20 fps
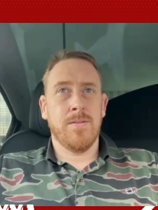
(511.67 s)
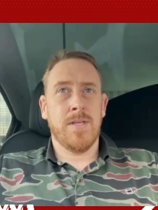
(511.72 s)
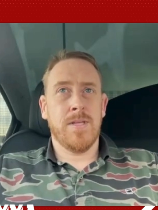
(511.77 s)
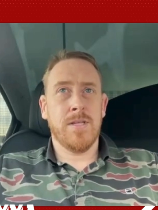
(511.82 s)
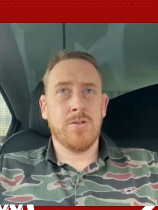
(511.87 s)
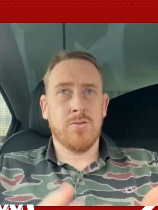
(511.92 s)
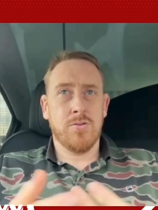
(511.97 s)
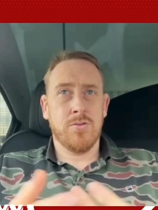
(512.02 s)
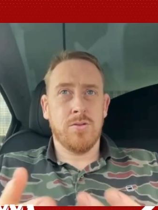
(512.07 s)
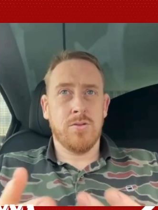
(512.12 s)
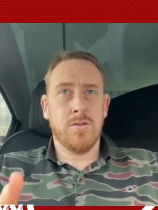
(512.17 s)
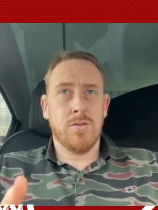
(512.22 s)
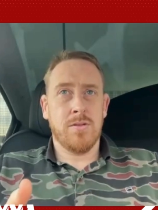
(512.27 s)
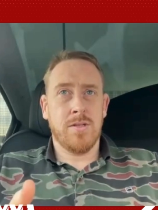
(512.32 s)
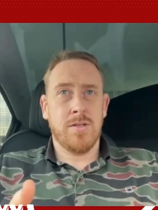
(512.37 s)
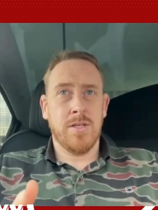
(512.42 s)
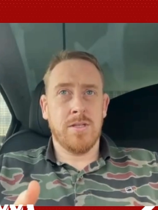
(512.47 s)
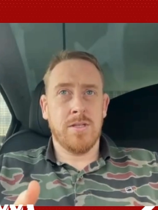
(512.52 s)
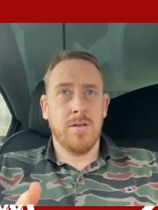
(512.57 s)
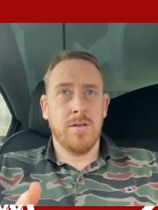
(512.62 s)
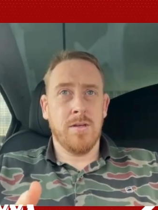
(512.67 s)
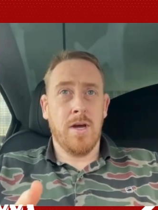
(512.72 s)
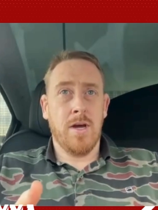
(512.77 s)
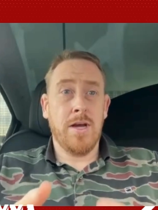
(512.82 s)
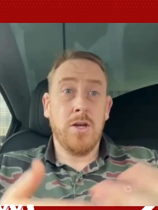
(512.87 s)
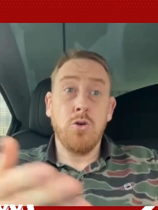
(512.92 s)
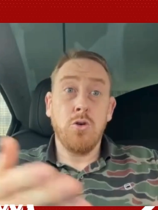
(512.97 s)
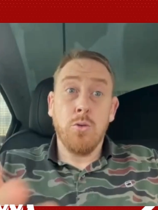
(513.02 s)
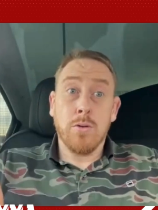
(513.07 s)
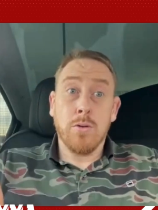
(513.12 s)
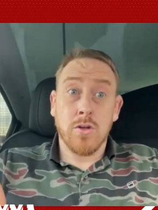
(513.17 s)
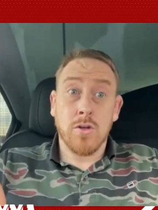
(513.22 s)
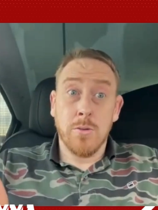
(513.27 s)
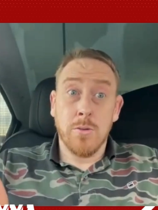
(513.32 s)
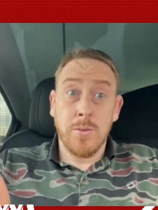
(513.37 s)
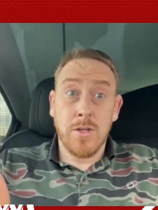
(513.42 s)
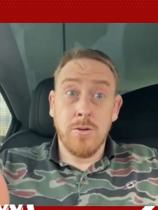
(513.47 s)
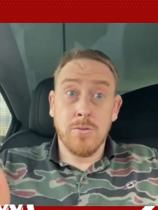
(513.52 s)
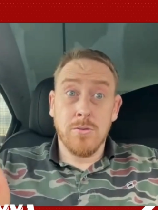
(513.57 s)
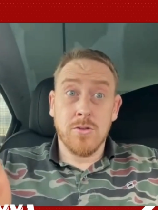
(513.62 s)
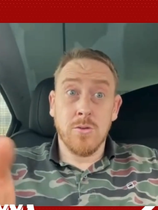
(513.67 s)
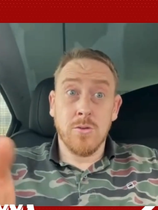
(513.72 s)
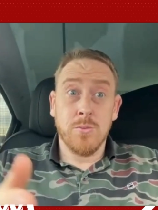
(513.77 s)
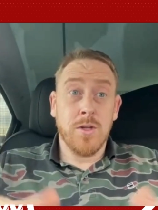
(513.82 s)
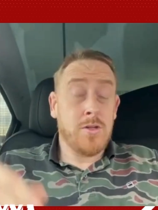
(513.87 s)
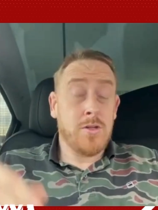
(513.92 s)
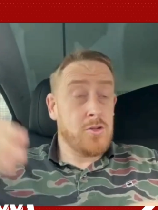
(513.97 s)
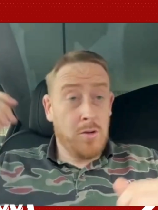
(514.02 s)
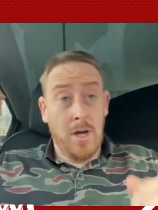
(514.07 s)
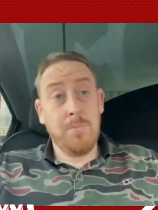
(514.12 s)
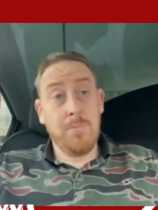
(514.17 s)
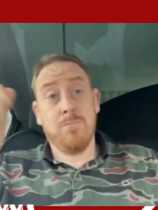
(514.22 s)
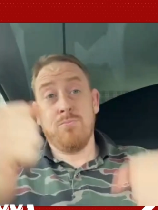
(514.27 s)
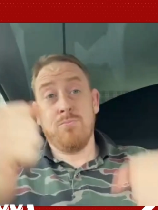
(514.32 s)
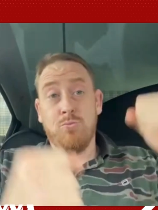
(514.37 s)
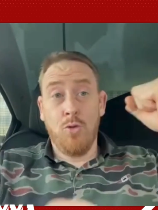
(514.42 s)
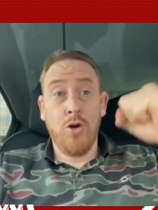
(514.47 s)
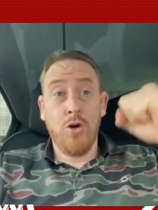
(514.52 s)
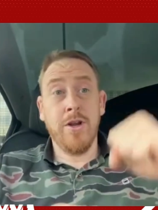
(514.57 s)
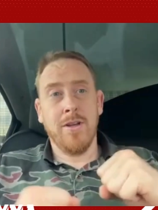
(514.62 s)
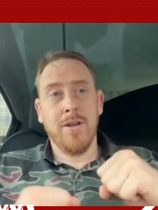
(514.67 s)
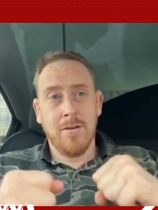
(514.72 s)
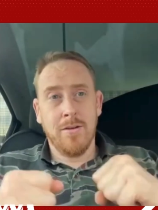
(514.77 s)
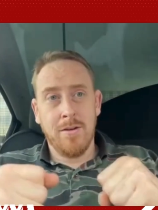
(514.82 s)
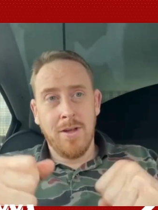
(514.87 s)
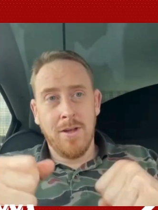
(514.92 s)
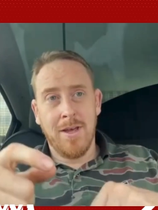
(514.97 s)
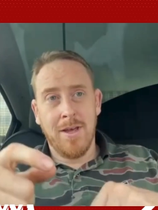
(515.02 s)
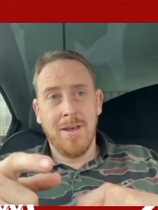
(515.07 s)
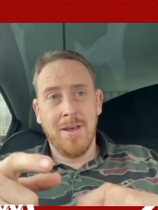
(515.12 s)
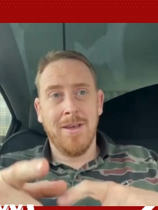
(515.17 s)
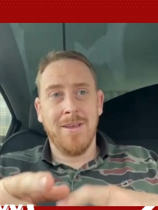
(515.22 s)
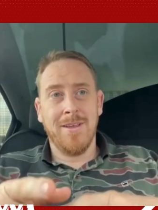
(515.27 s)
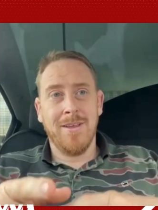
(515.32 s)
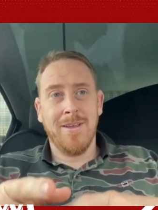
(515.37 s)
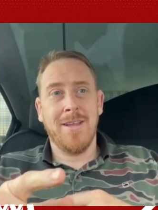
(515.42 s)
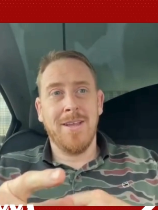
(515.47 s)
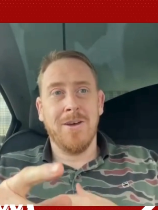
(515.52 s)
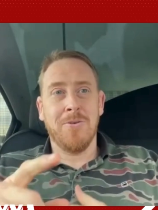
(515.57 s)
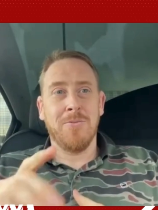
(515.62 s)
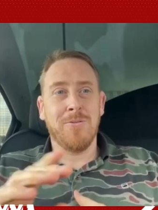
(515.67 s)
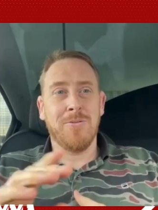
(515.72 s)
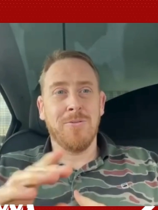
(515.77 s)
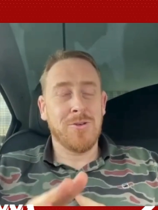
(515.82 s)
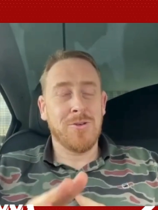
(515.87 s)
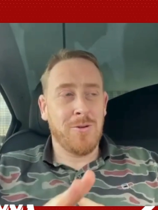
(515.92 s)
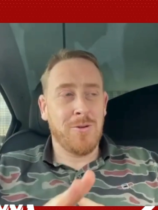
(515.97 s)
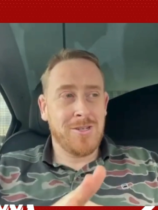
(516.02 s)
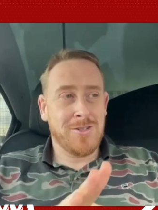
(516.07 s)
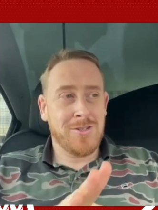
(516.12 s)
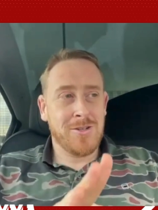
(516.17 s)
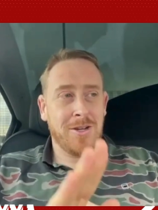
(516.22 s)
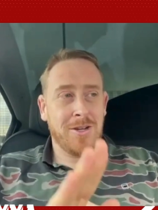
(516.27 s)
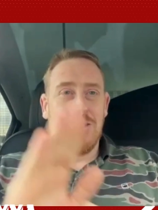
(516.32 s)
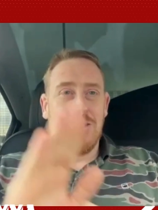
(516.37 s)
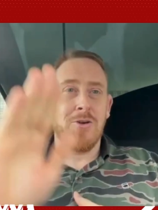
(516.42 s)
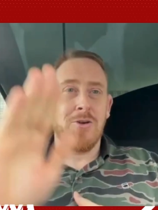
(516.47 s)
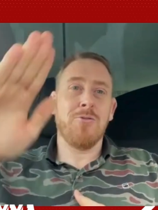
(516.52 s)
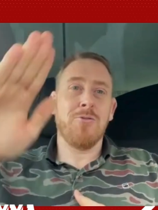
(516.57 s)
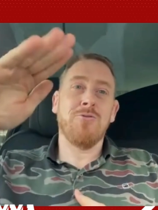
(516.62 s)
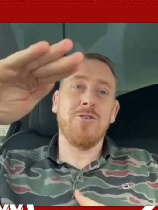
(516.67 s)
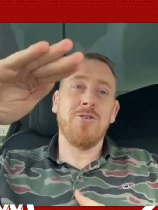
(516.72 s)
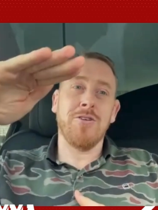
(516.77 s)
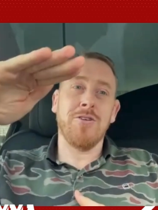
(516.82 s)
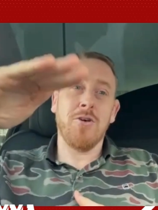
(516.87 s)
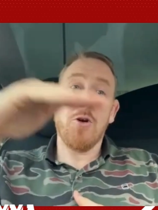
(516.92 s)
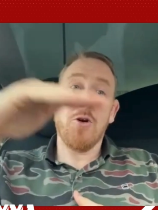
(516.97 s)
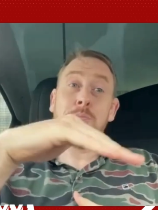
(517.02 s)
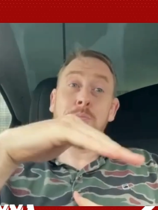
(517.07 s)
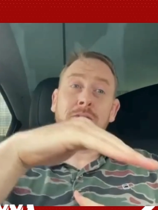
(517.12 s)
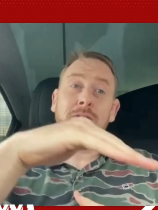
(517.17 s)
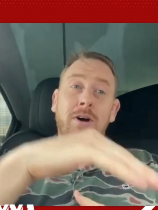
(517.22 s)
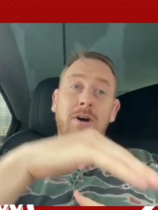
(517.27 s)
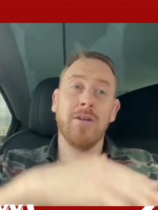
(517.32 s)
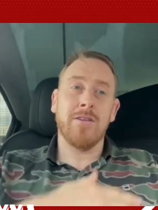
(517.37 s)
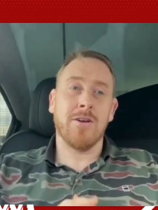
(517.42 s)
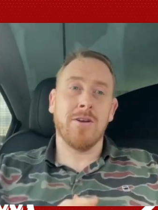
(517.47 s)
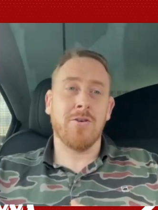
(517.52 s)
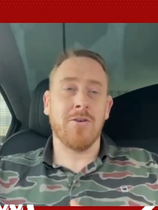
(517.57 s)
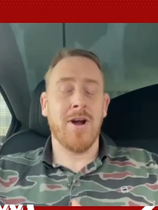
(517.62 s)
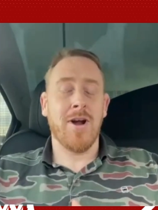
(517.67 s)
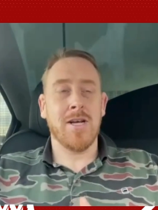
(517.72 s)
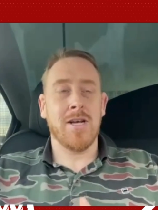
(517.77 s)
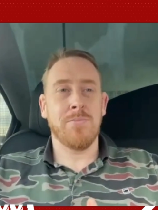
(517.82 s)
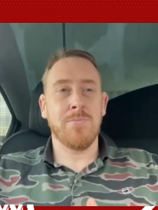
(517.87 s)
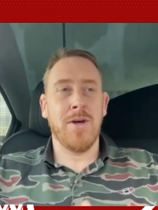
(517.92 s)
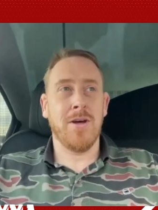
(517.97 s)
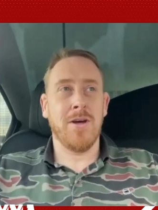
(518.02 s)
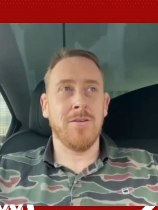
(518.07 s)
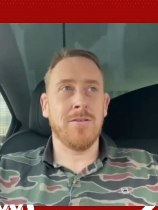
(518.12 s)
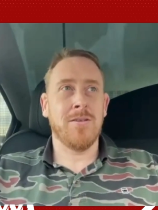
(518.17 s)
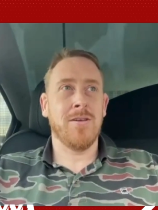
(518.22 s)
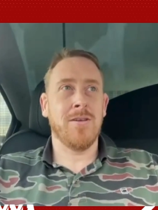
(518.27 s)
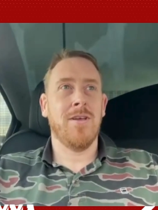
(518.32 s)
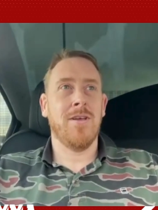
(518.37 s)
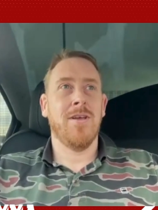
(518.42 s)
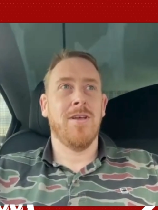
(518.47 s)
this was, I knew I was going to be doing something. So I'm running now. So I decided to go run up onto the grass mound.